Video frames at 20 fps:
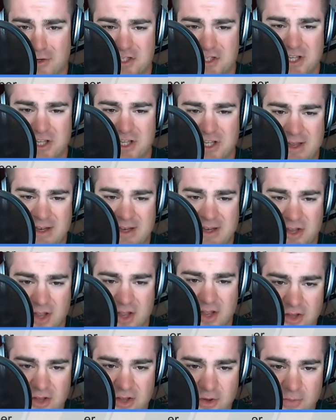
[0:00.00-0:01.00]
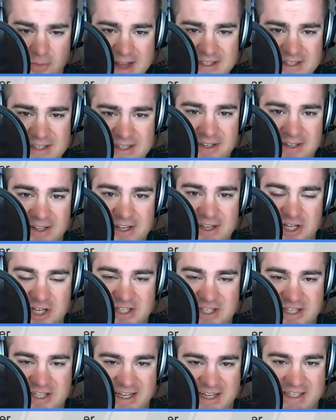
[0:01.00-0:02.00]
I mean, you basically just
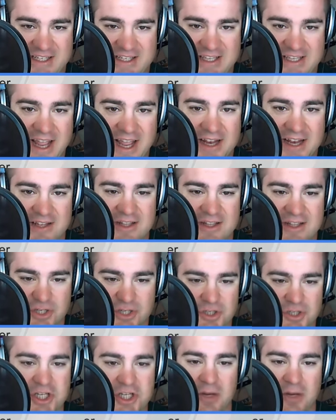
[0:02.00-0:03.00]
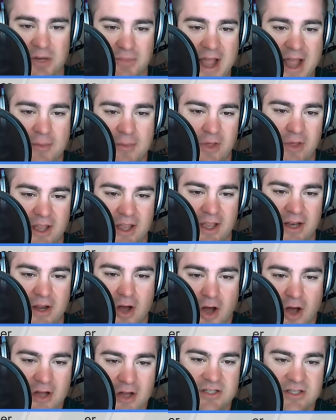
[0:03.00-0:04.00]
extend the switching backplane
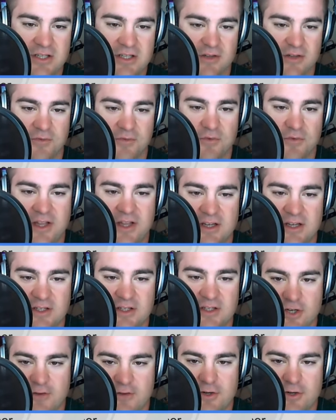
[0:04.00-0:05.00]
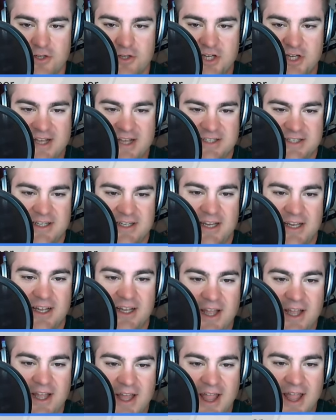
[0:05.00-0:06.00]
onto the freaking server chassis,
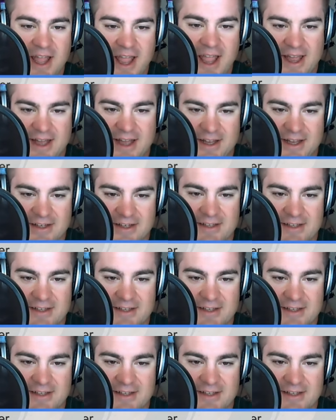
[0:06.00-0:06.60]
and